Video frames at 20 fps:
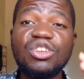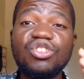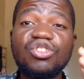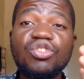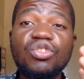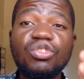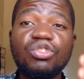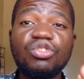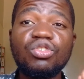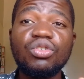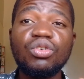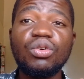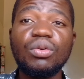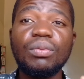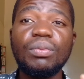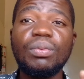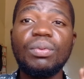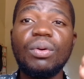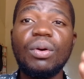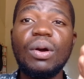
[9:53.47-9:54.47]

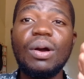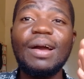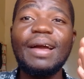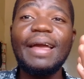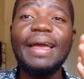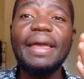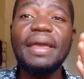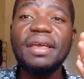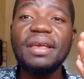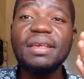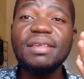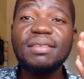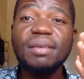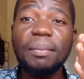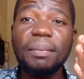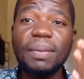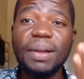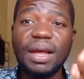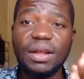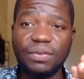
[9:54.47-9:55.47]
YouTube is a
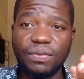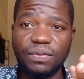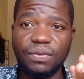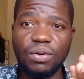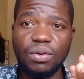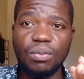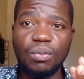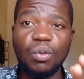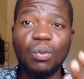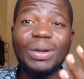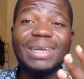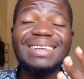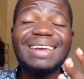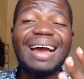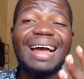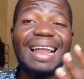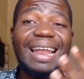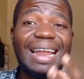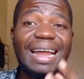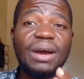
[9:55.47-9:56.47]
platform which
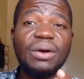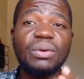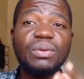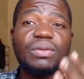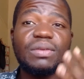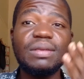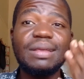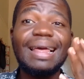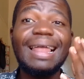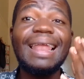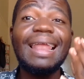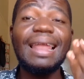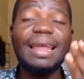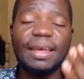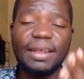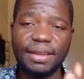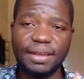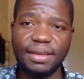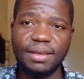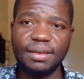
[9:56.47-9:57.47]
allows
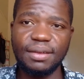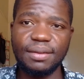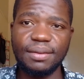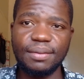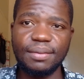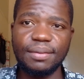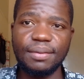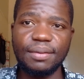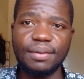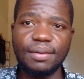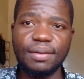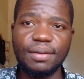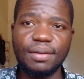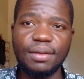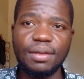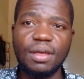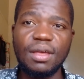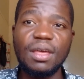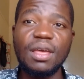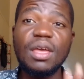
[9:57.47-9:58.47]
learning.
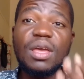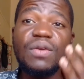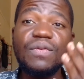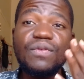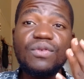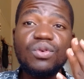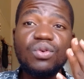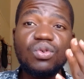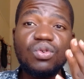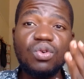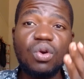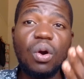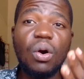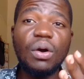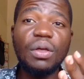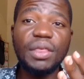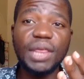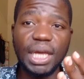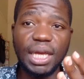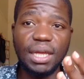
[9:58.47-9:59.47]
If you
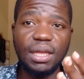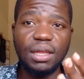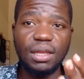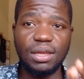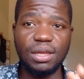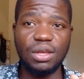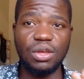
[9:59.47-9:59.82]
go there,